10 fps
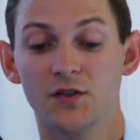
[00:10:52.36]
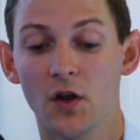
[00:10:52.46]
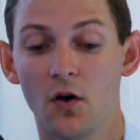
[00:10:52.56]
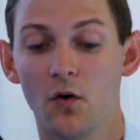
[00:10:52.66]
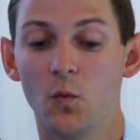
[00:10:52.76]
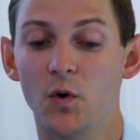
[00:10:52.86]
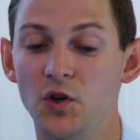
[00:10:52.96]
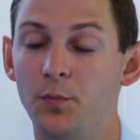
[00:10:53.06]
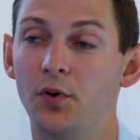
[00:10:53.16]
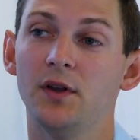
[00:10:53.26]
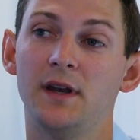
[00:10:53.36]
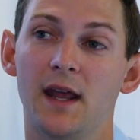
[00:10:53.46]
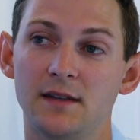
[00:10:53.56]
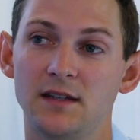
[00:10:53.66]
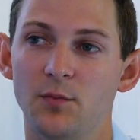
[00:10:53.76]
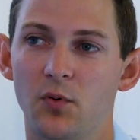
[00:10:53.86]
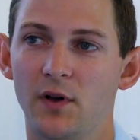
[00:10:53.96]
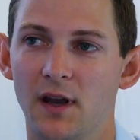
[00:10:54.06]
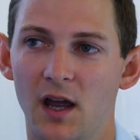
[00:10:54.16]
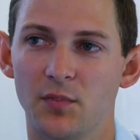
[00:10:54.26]
So when you put
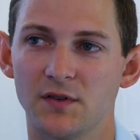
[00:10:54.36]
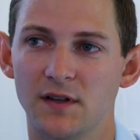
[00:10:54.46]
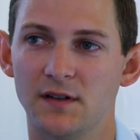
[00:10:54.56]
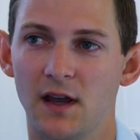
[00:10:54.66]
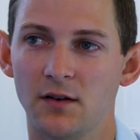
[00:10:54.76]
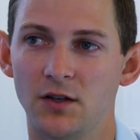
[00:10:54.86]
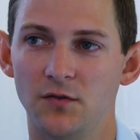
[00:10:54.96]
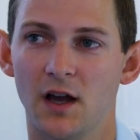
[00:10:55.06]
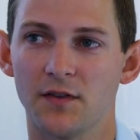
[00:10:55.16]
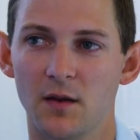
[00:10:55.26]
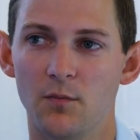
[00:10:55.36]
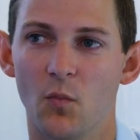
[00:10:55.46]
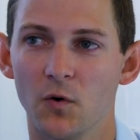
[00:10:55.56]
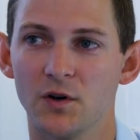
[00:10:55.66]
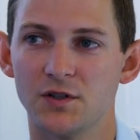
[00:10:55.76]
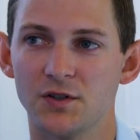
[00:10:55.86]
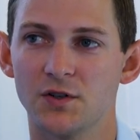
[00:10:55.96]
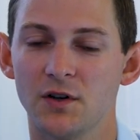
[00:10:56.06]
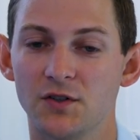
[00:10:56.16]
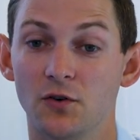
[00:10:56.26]
19.9% down and you've got that mortgage
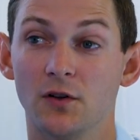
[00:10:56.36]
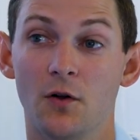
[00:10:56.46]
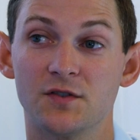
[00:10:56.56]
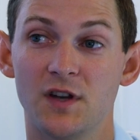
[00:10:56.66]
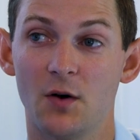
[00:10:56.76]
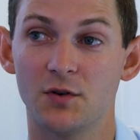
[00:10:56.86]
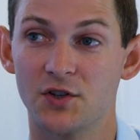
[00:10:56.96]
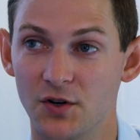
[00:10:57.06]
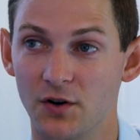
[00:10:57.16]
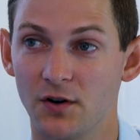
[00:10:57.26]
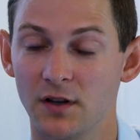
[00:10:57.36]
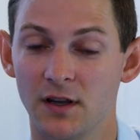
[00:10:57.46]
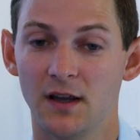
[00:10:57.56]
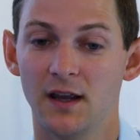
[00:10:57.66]
insurance, your loan's now insured.